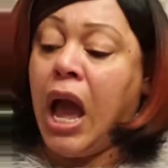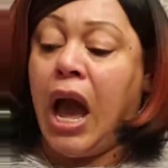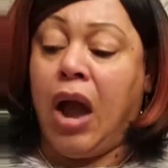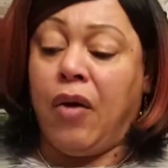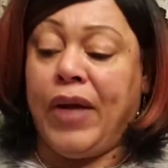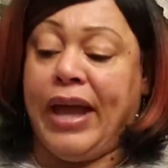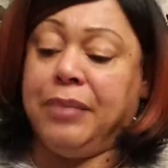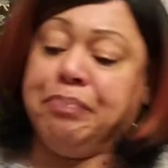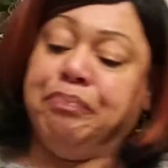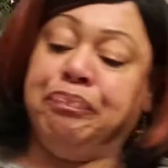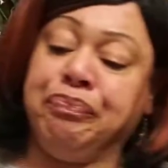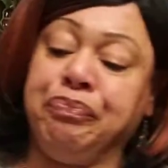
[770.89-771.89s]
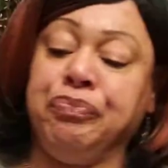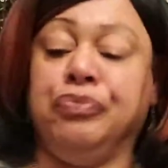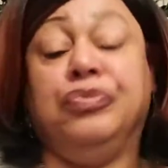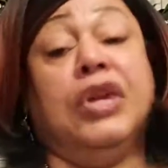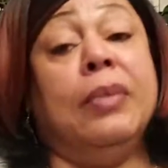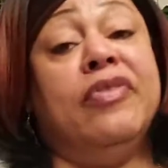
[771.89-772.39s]
All right.
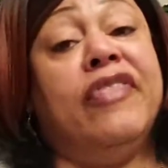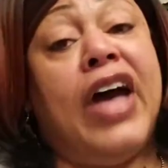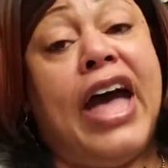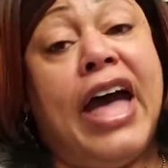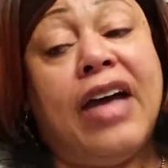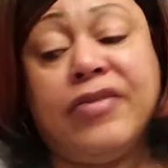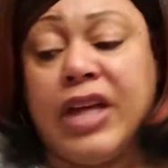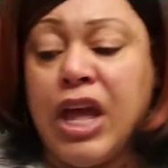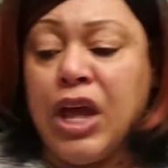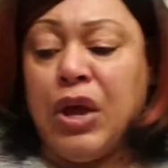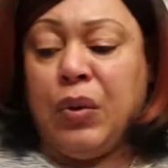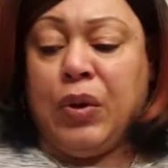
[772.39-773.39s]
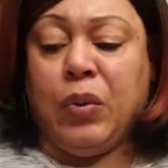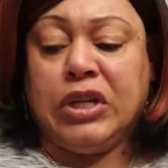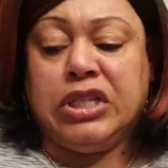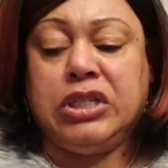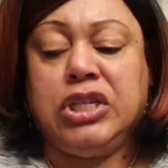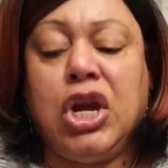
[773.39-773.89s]
Number 5, we
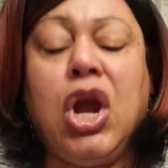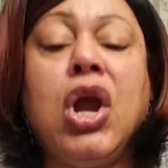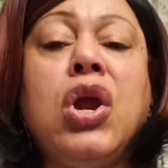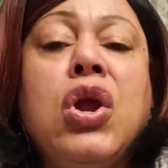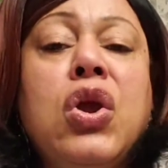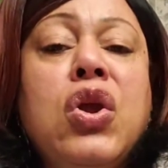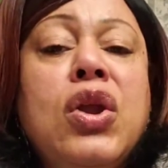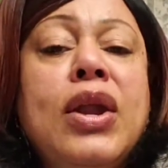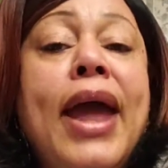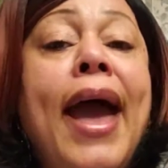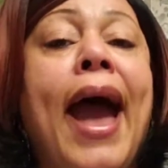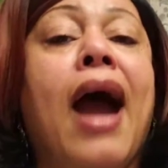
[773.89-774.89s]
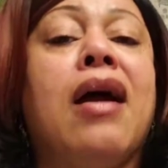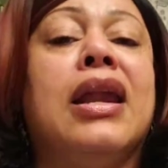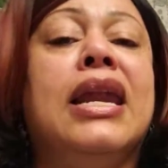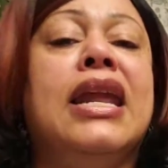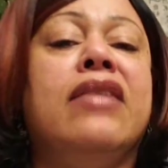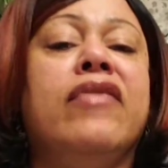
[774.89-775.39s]
want to turn our
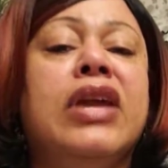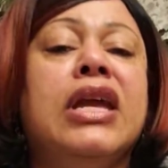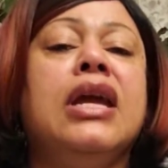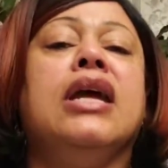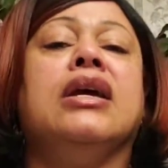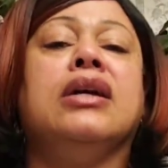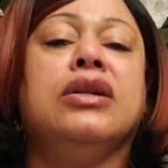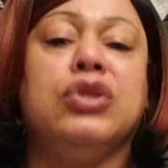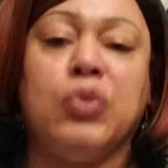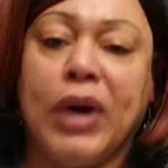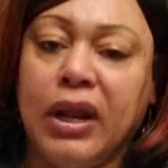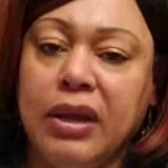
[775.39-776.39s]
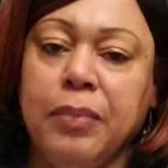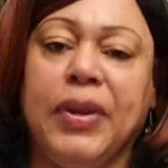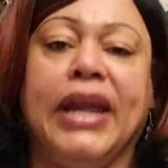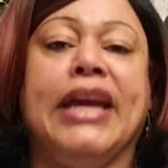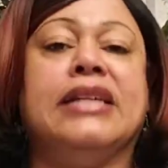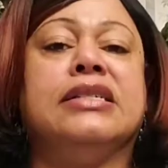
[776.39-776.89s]
living dwelling
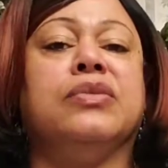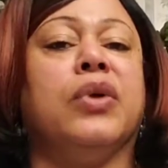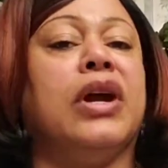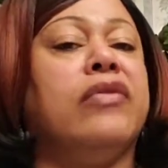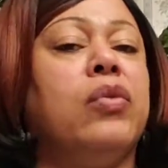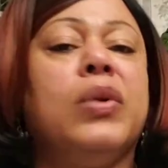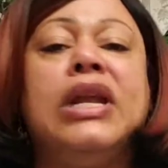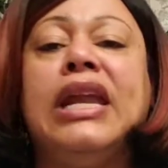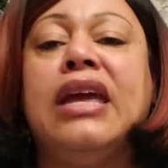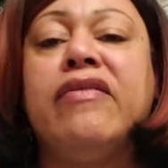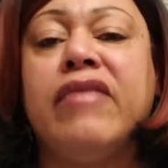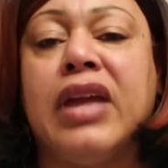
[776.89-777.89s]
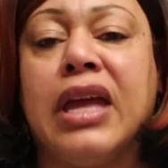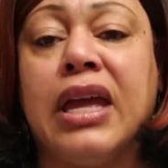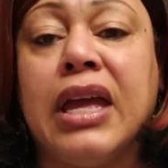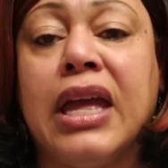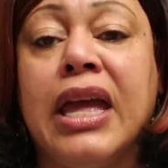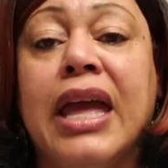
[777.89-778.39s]
place, wherever we're
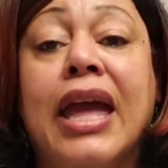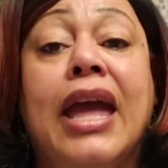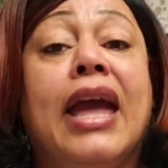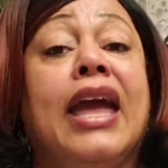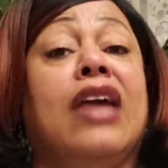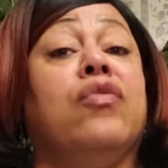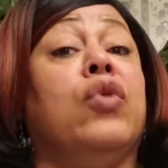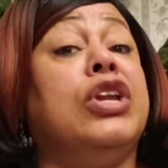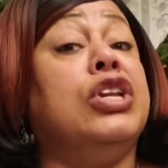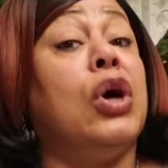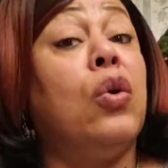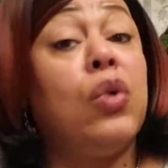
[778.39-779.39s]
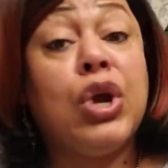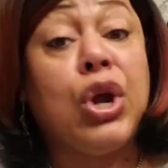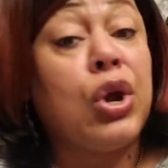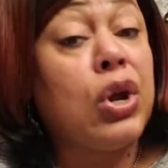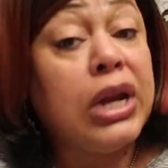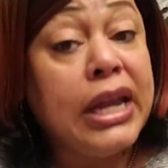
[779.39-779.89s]
living, if we don't
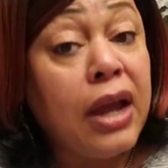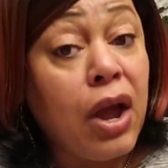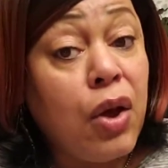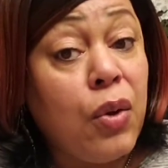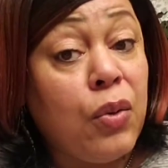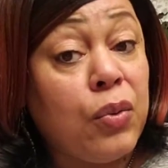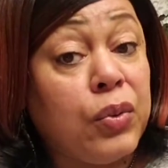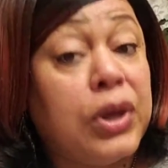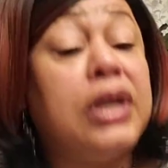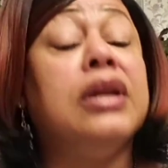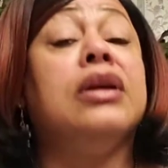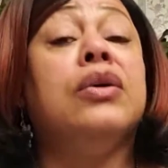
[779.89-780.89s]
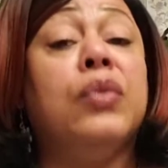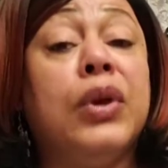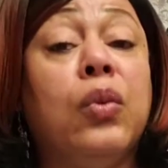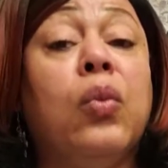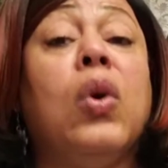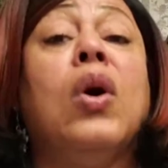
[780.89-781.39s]
currently own,
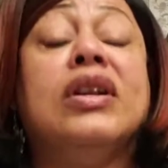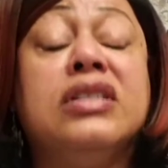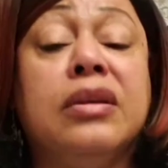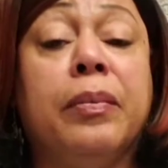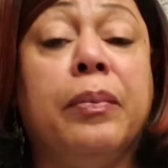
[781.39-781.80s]
we want to